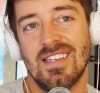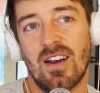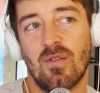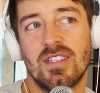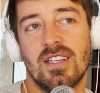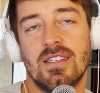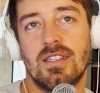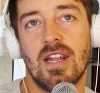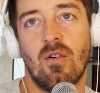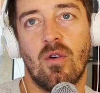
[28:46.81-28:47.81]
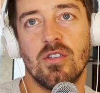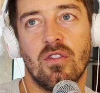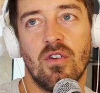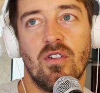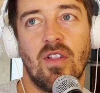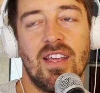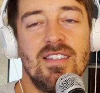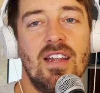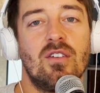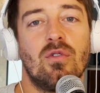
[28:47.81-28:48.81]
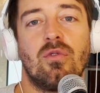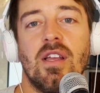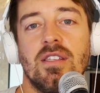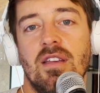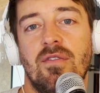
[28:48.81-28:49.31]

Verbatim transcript: I don't want to take steroids. Although you're like, isn't that crazy?